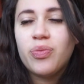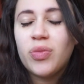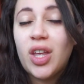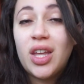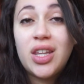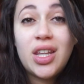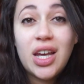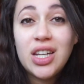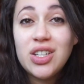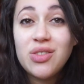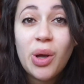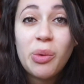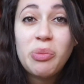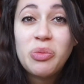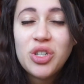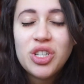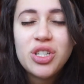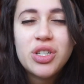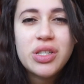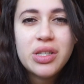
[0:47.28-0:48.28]
And
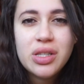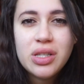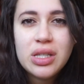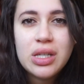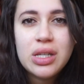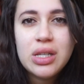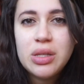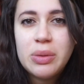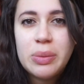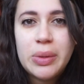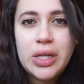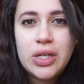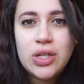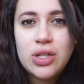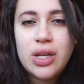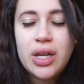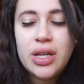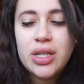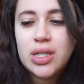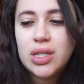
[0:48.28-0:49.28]
I'm just still
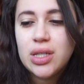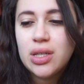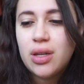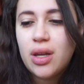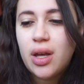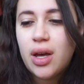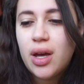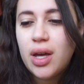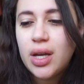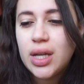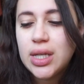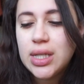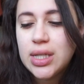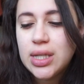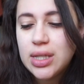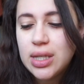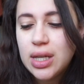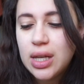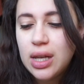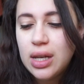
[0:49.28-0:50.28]
speechless. I
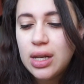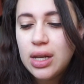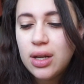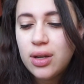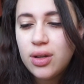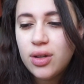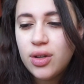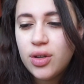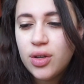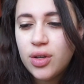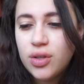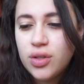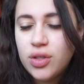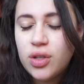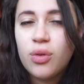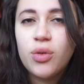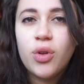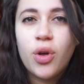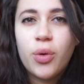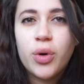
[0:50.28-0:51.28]
still
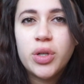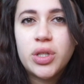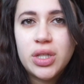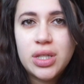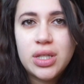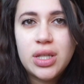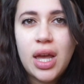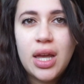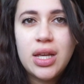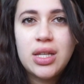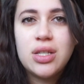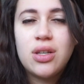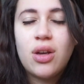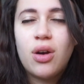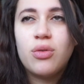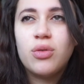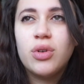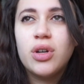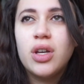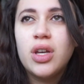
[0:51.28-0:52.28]
don't know what to say.
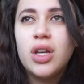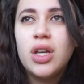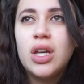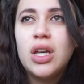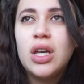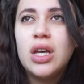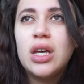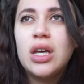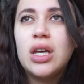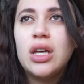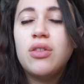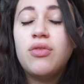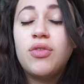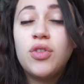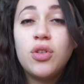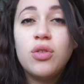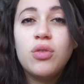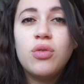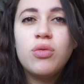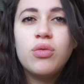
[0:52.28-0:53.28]
So, if
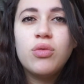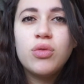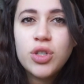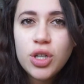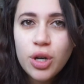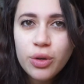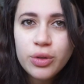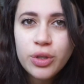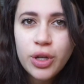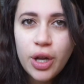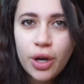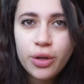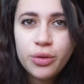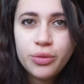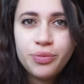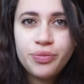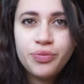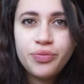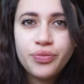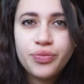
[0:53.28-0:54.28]
you don't
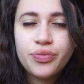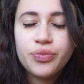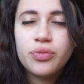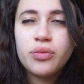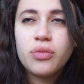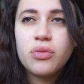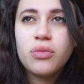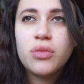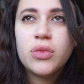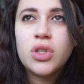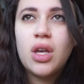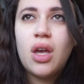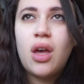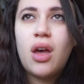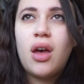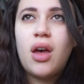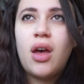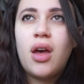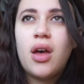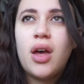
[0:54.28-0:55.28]
know,
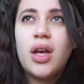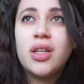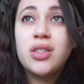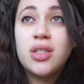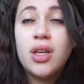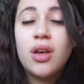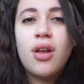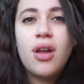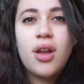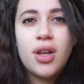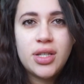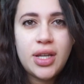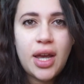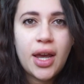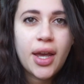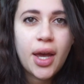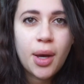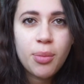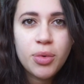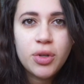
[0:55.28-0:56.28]
a terror
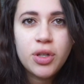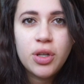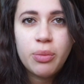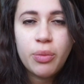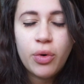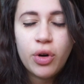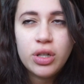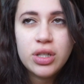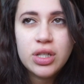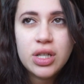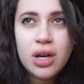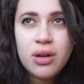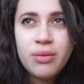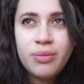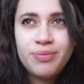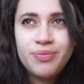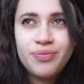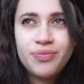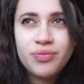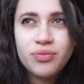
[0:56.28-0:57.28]
attack happened in Malta
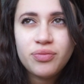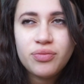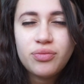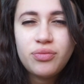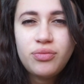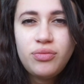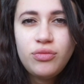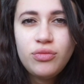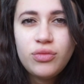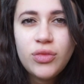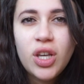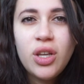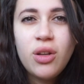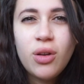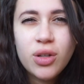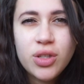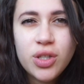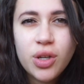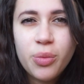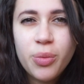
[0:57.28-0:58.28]
in
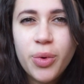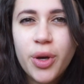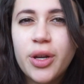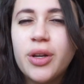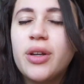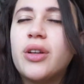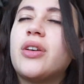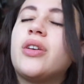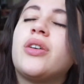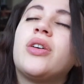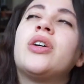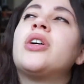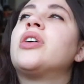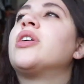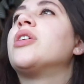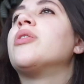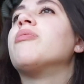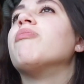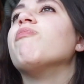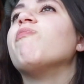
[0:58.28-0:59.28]
October.
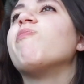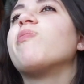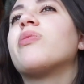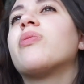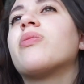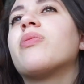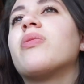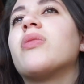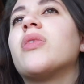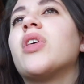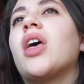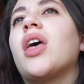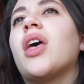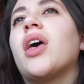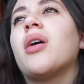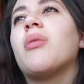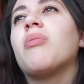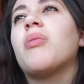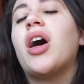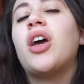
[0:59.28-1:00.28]

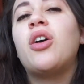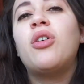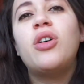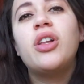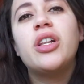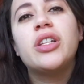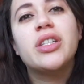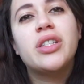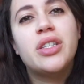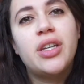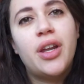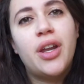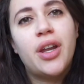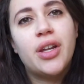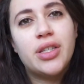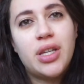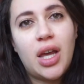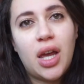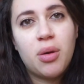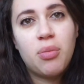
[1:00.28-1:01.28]
I call it a terror
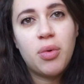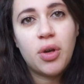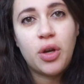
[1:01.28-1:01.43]
attack